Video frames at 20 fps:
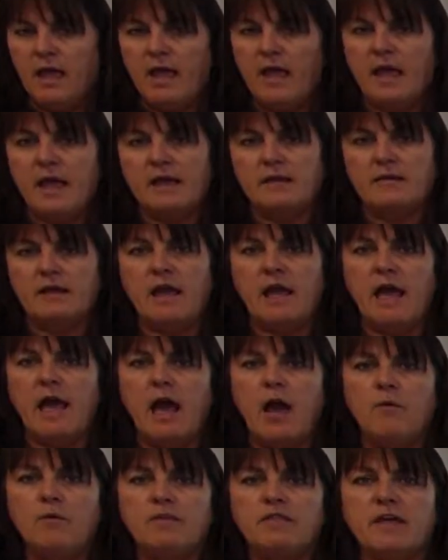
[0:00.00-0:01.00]
And
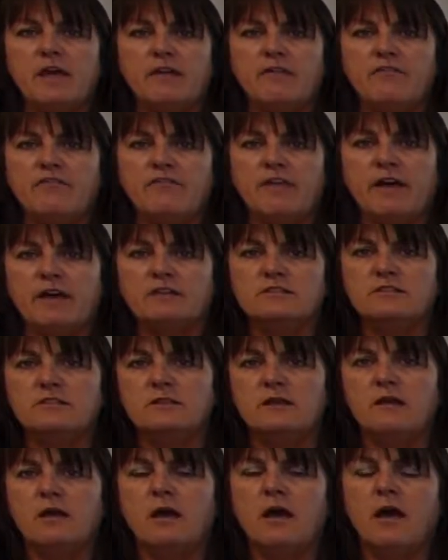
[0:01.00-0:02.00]
how would that
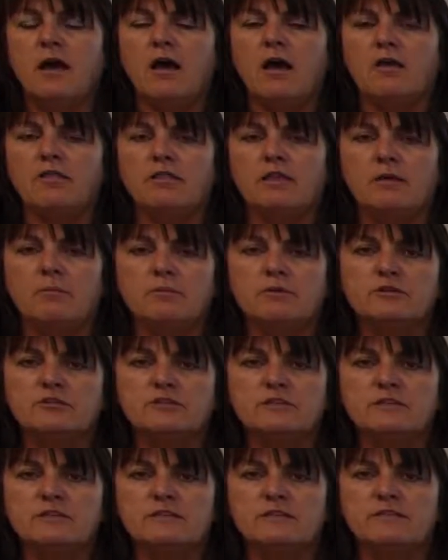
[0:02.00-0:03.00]
affect the
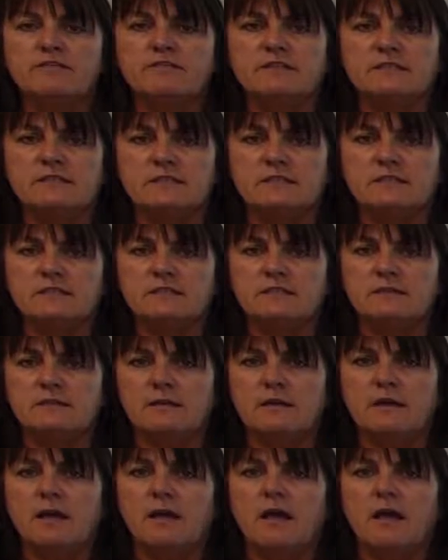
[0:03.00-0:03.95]
emergency visits?